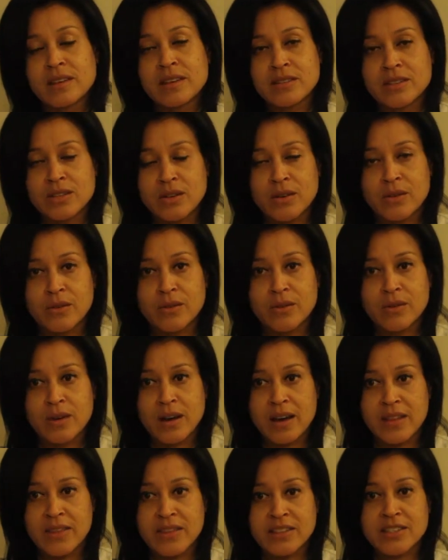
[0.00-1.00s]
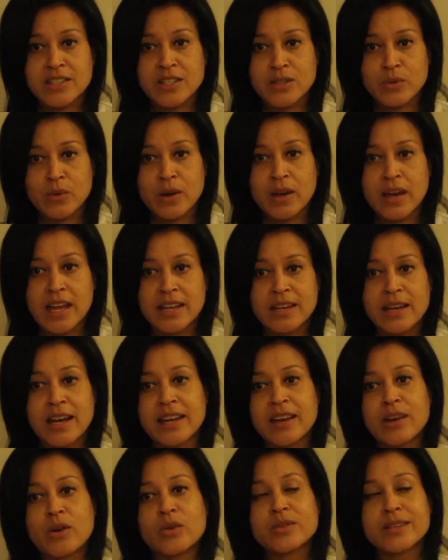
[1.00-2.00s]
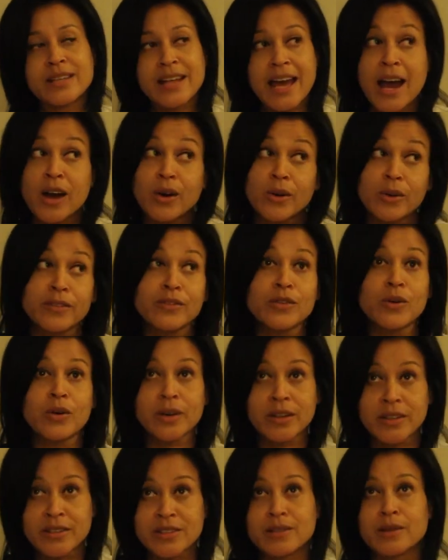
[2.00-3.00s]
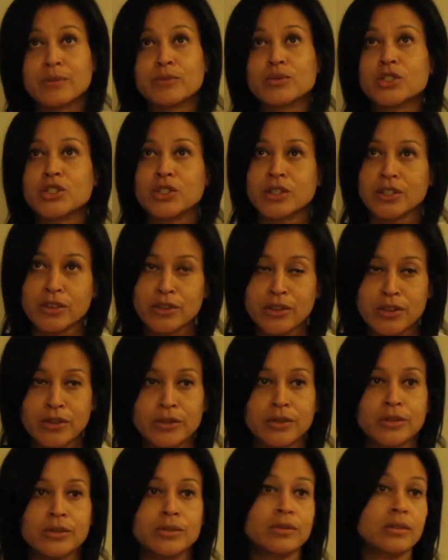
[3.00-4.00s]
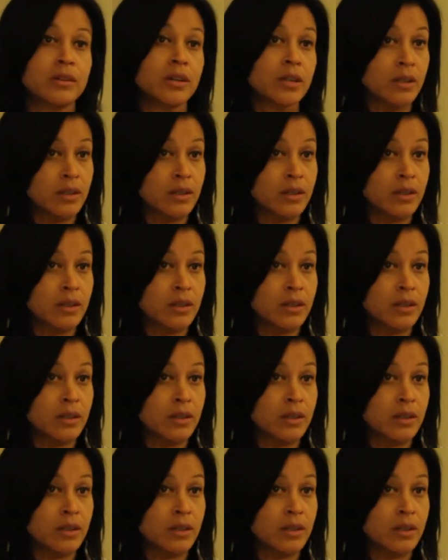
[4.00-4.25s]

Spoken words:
So this is, and I go now, of course, I'm sure through,